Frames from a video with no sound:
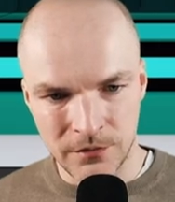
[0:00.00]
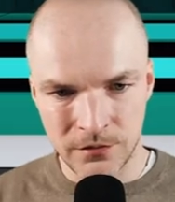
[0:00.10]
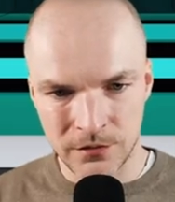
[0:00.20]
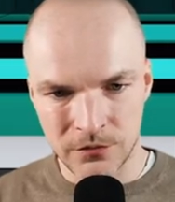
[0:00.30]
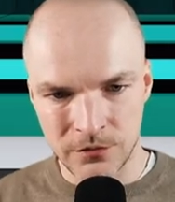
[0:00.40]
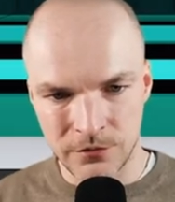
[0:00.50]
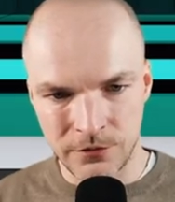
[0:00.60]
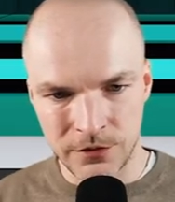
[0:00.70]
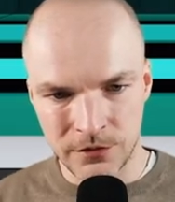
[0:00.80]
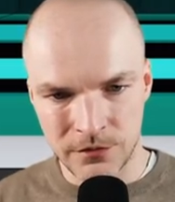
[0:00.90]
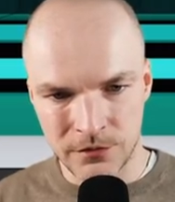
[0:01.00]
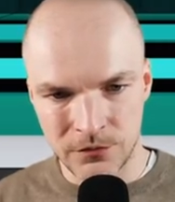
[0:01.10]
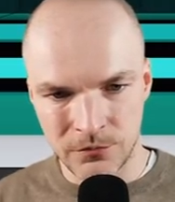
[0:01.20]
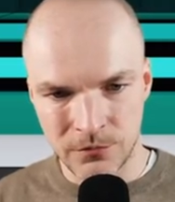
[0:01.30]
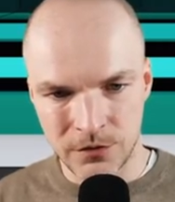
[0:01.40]
select all the faces
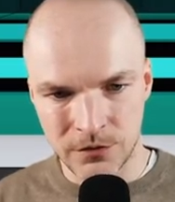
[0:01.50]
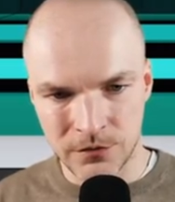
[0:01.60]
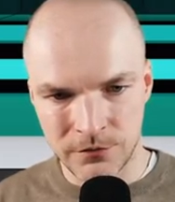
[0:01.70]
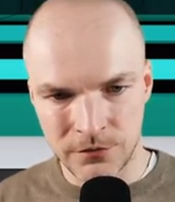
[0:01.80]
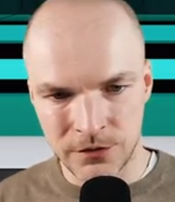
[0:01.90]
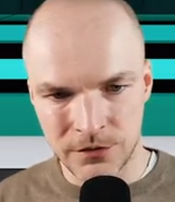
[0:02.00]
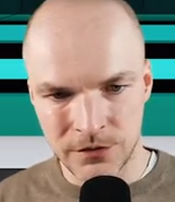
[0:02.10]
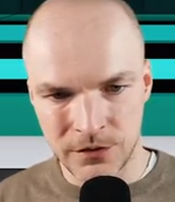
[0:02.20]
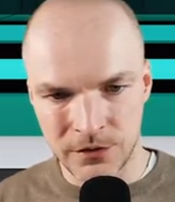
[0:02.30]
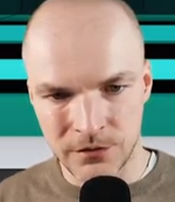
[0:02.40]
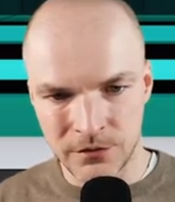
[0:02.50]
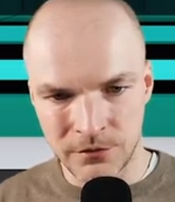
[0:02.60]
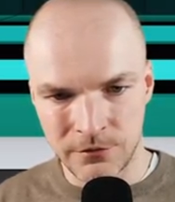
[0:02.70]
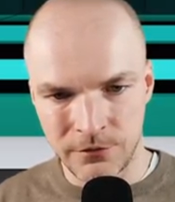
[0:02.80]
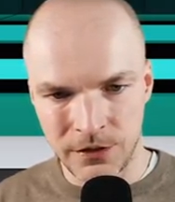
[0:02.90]
and do mark freestyle
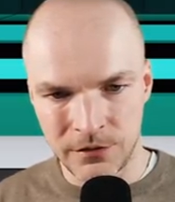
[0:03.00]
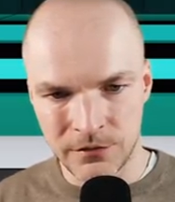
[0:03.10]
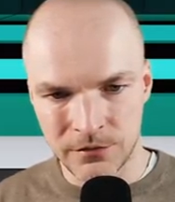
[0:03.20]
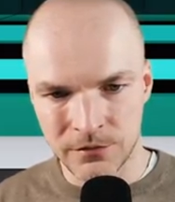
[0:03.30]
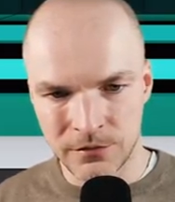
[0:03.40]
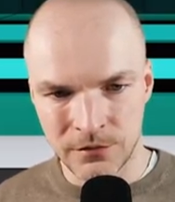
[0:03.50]
face.